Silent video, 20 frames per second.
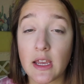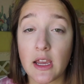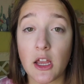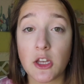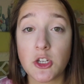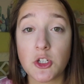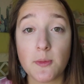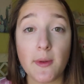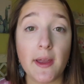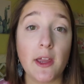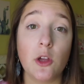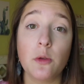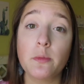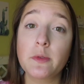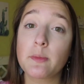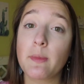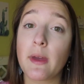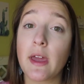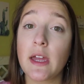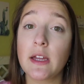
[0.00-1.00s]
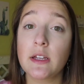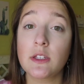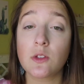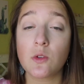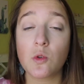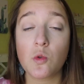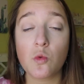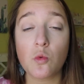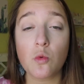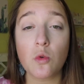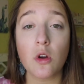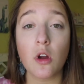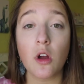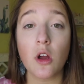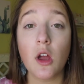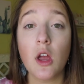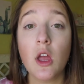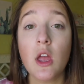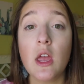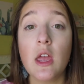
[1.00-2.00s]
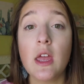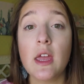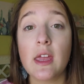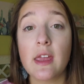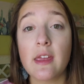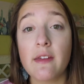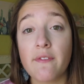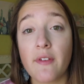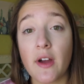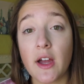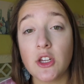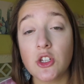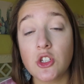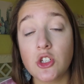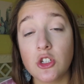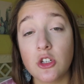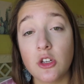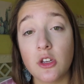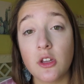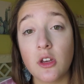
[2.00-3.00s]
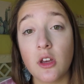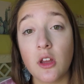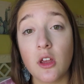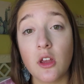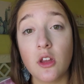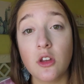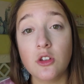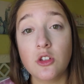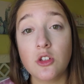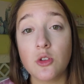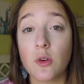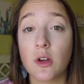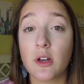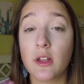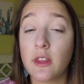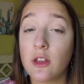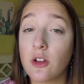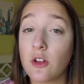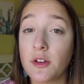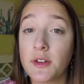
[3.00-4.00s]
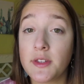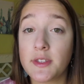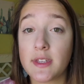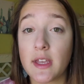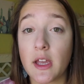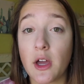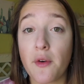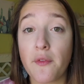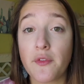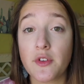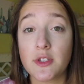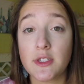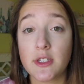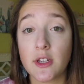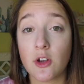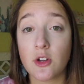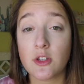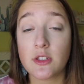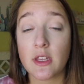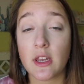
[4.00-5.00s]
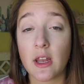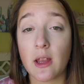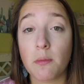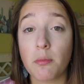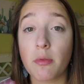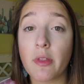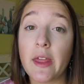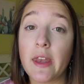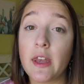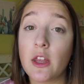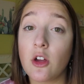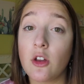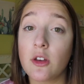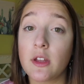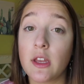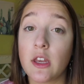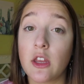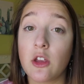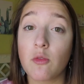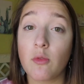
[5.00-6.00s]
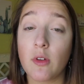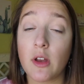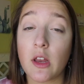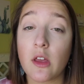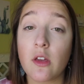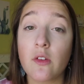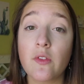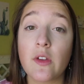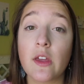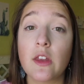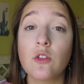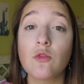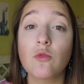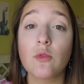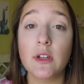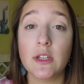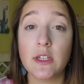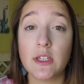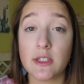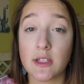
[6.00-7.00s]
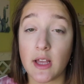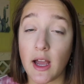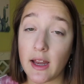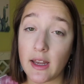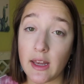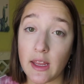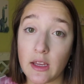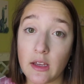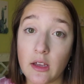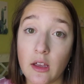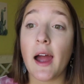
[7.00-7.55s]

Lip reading: I do my Oops bags, or if I should do a clearance sale for stickers that I'm planning on getting rid of and redesigning.